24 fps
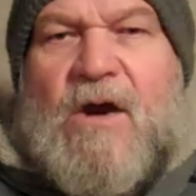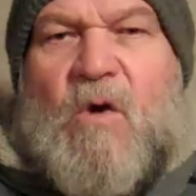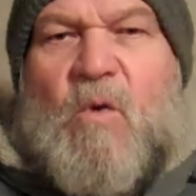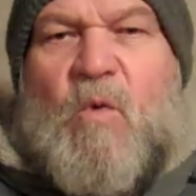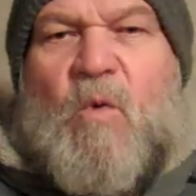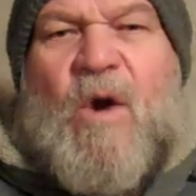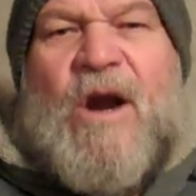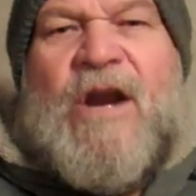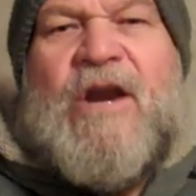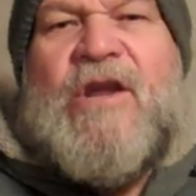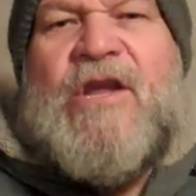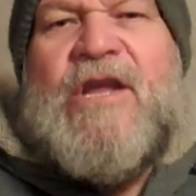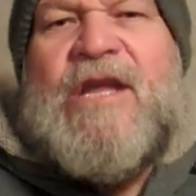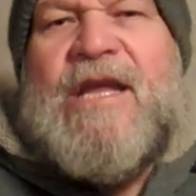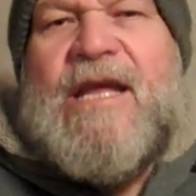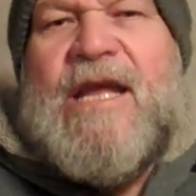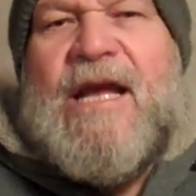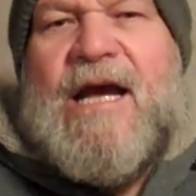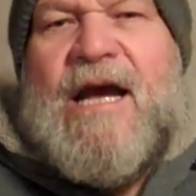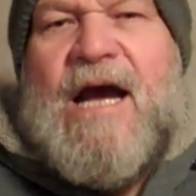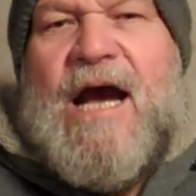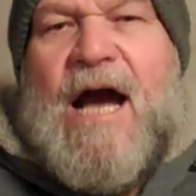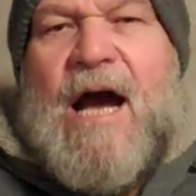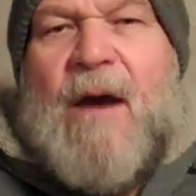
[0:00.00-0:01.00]
worry
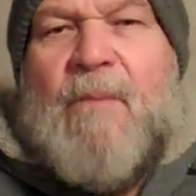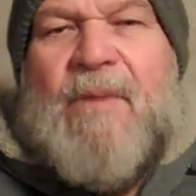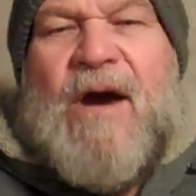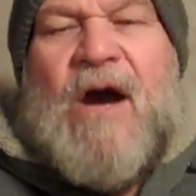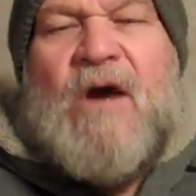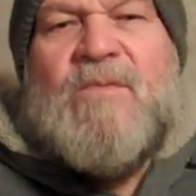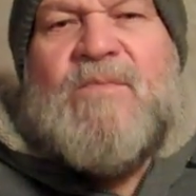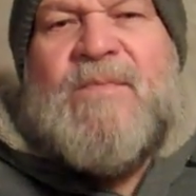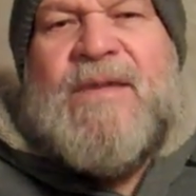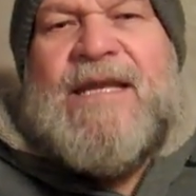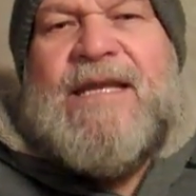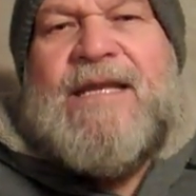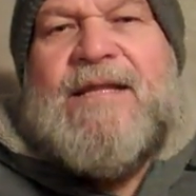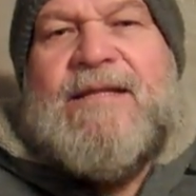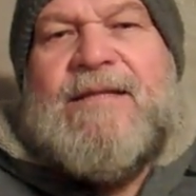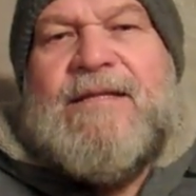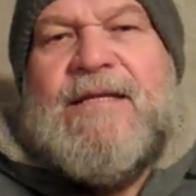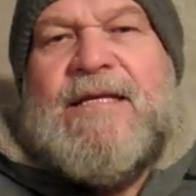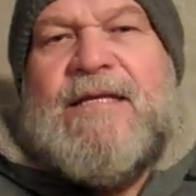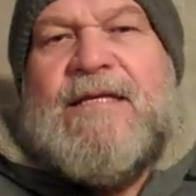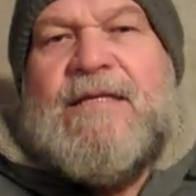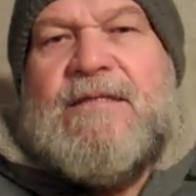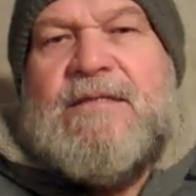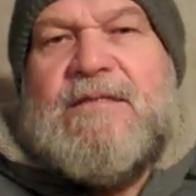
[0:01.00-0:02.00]
about many
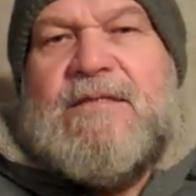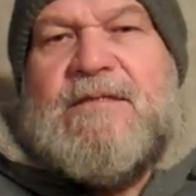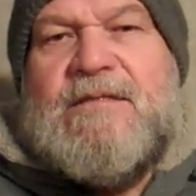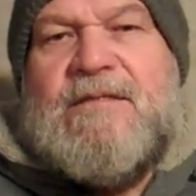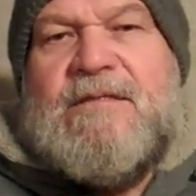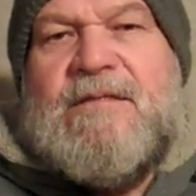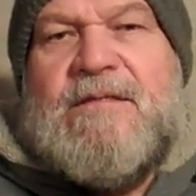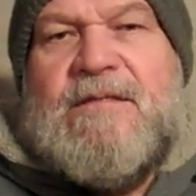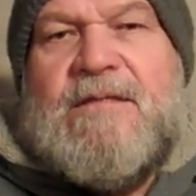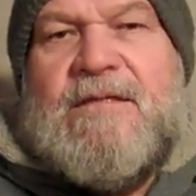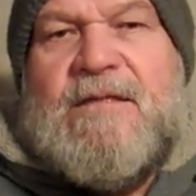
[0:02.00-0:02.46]
things.